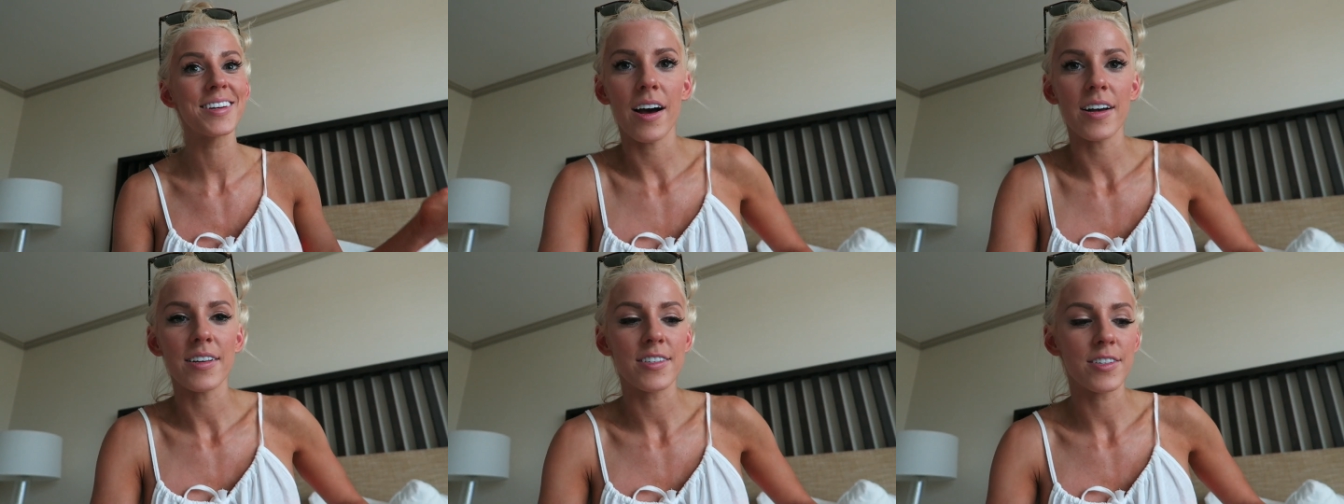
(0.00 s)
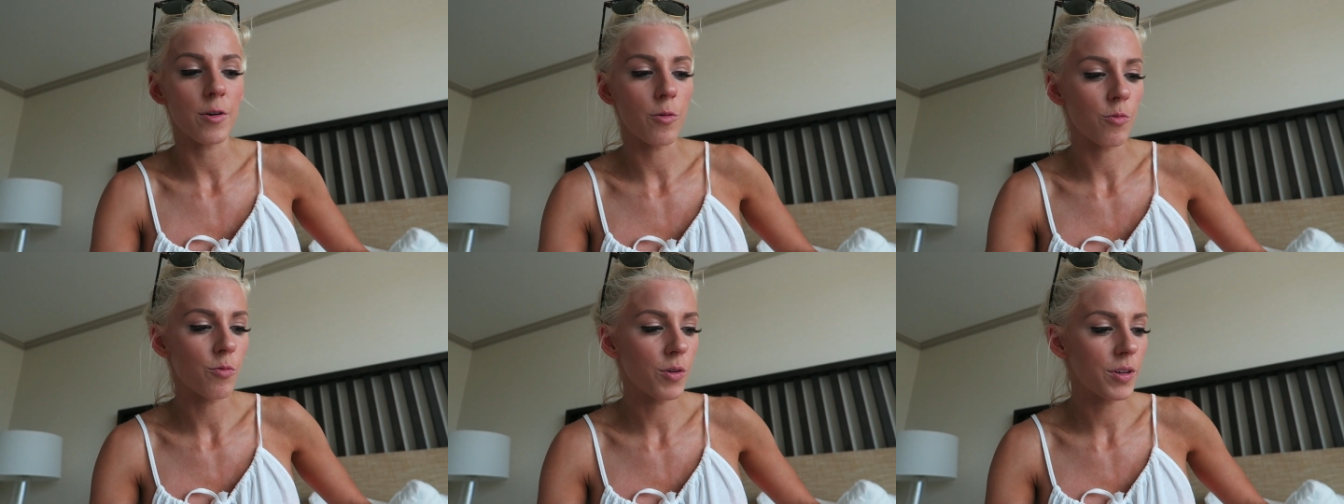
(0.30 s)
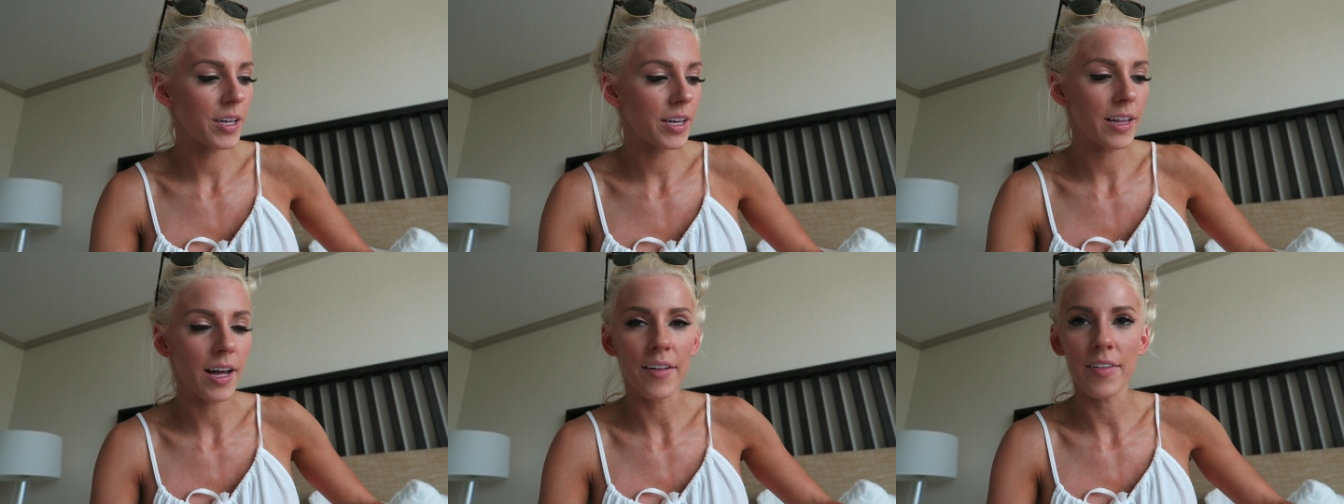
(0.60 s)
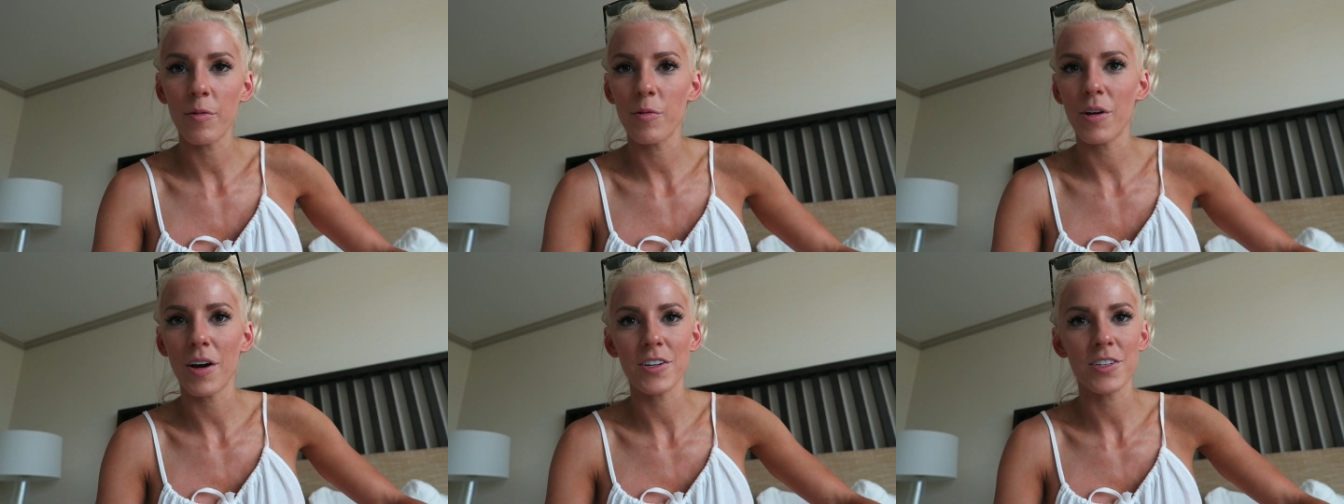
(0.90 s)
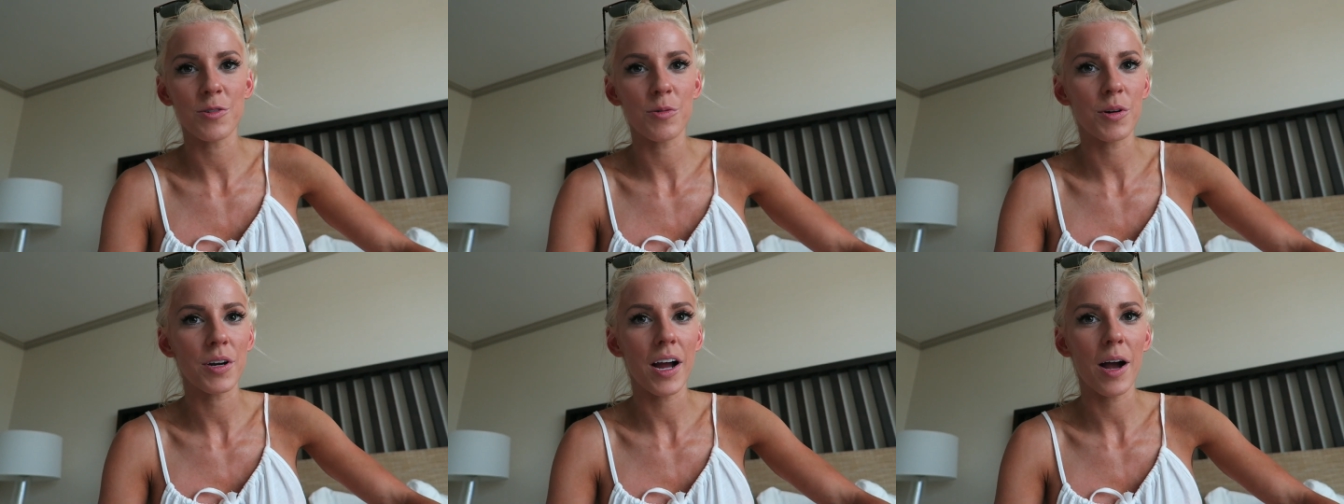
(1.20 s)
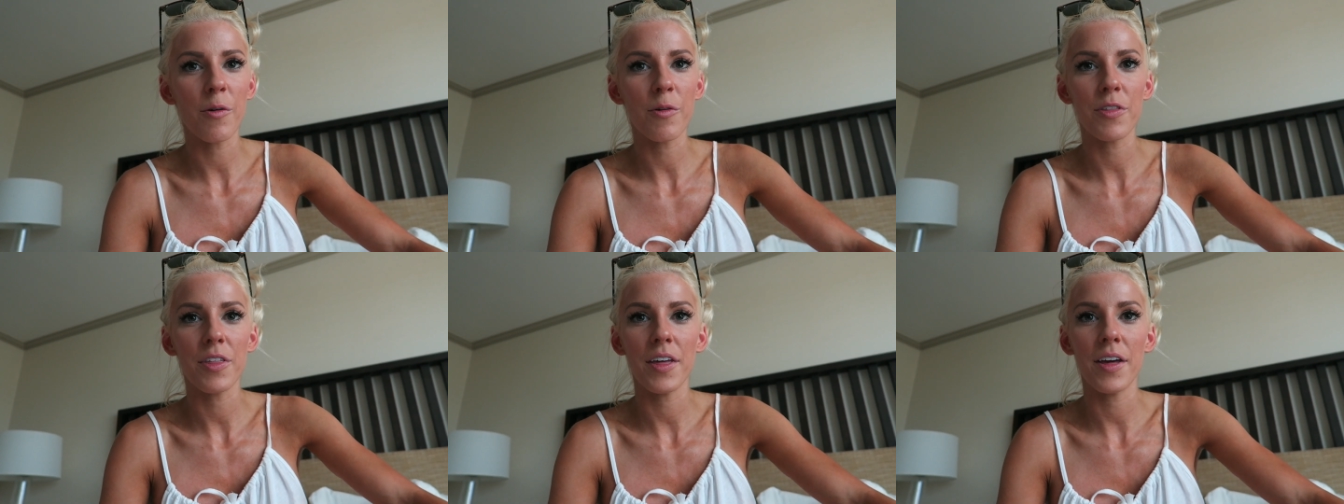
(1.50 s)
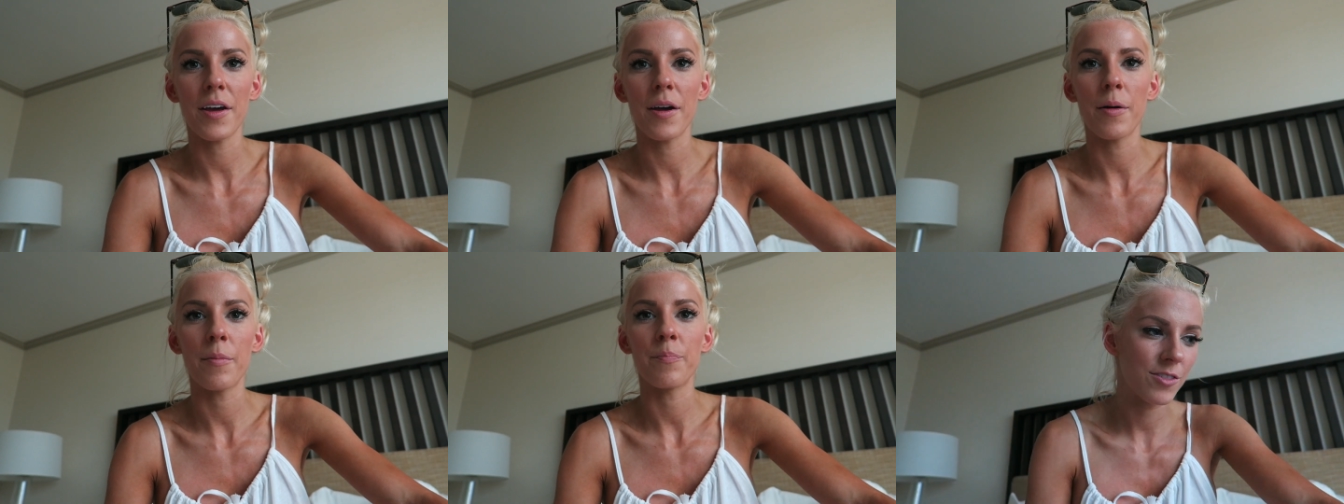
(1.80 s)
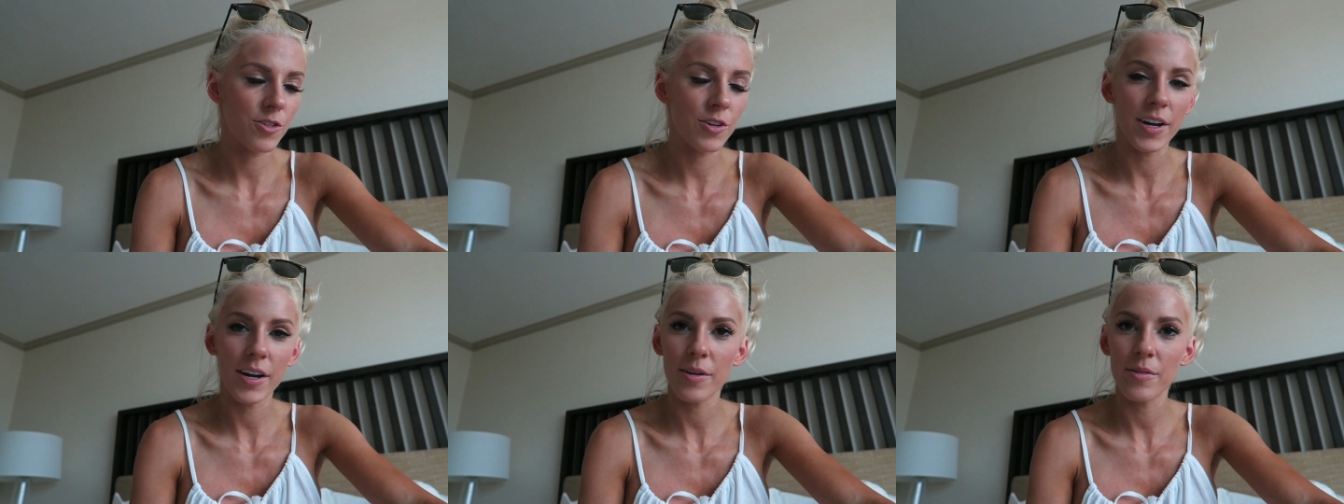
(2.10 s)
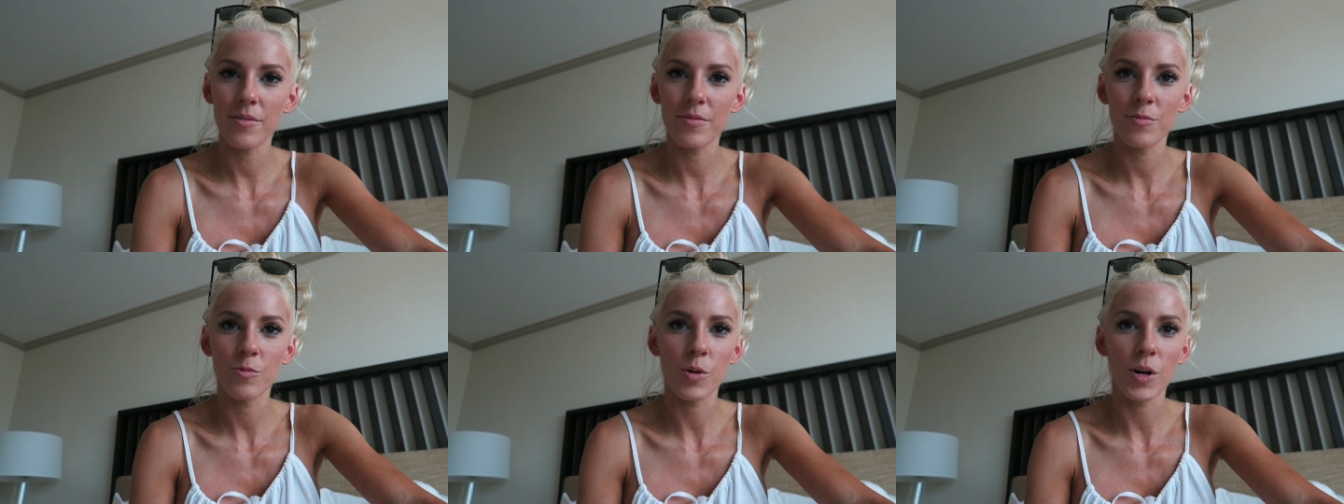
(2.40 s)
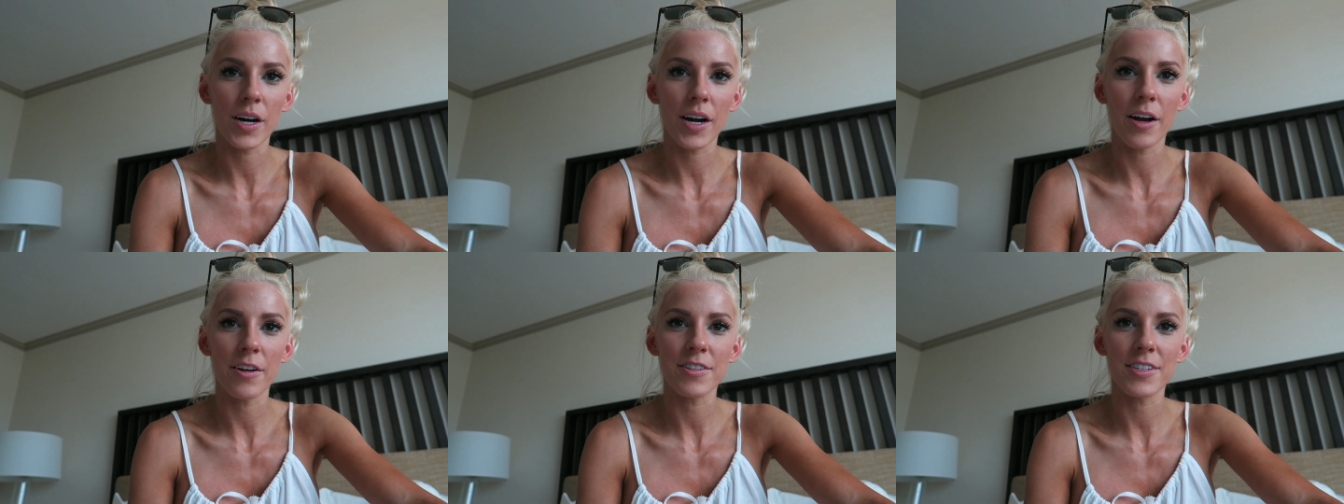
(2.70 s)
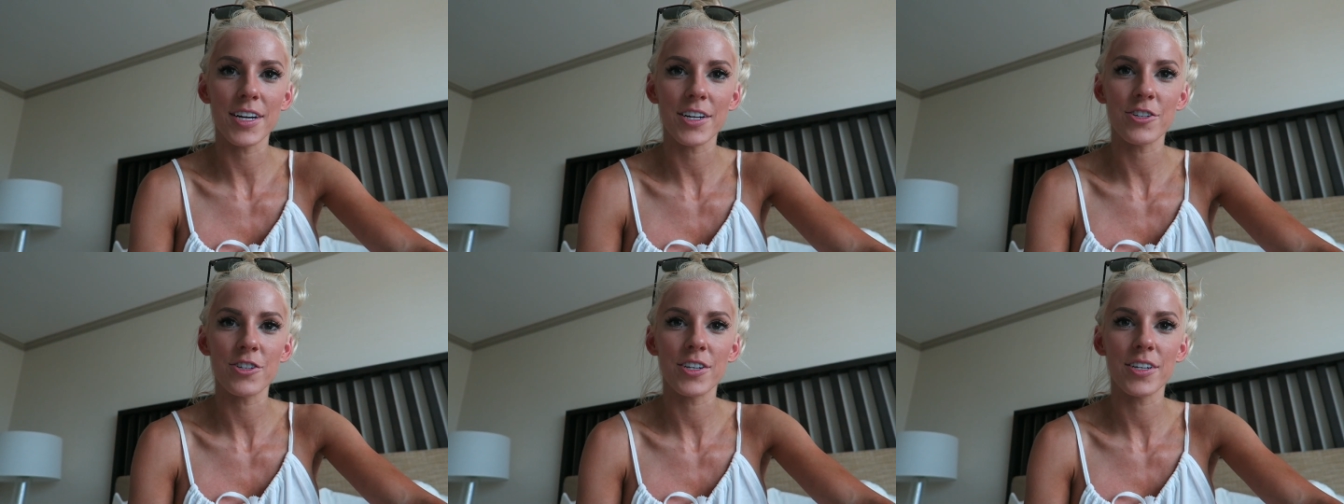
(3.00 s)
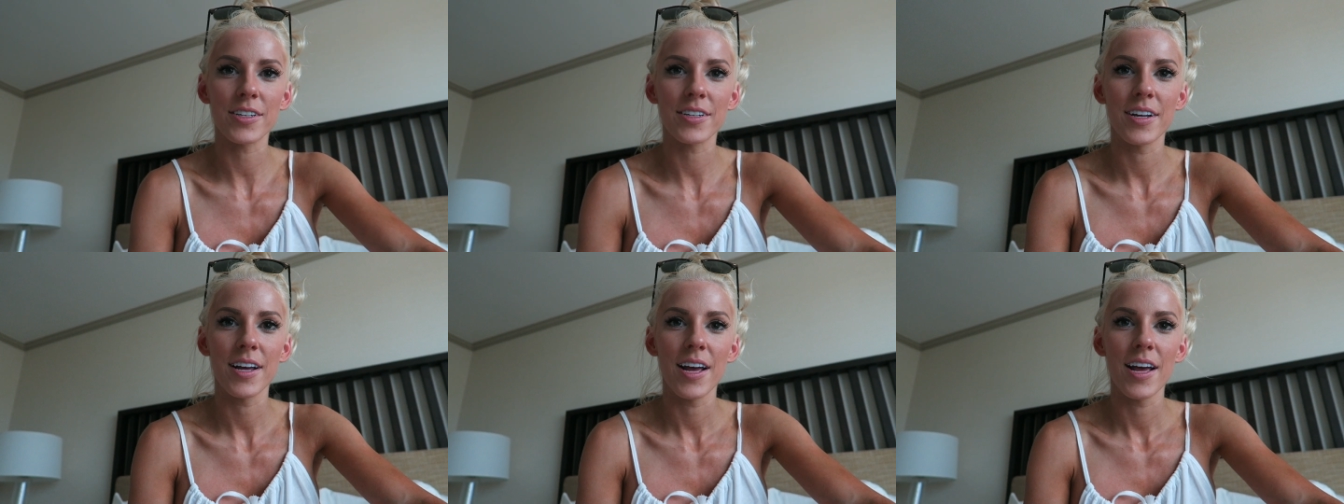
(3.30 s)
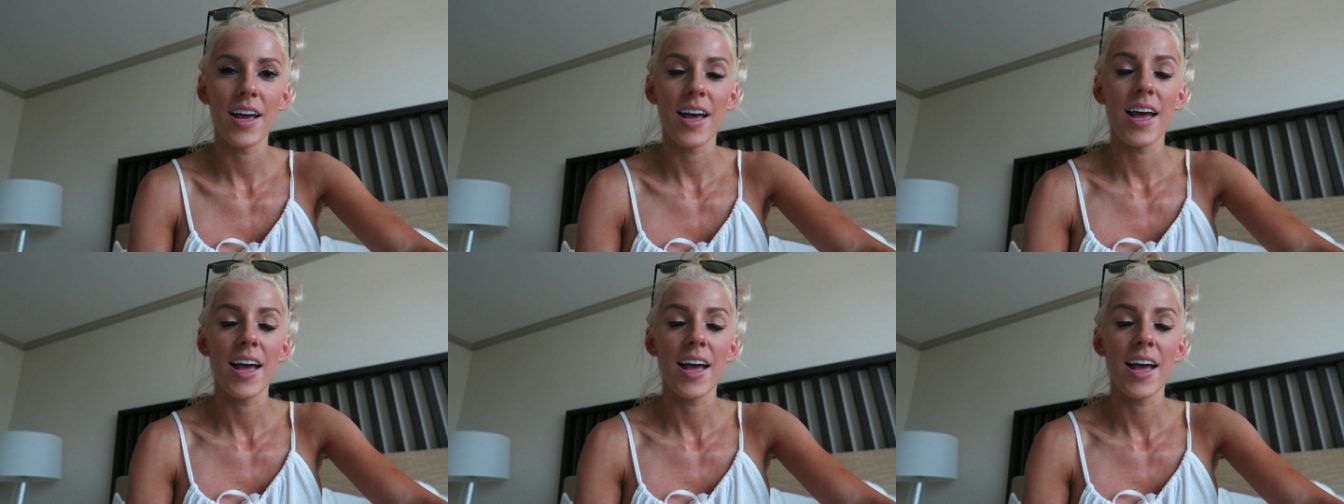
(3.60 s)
Uh, so really glad that we got to work out with him. Great workout session.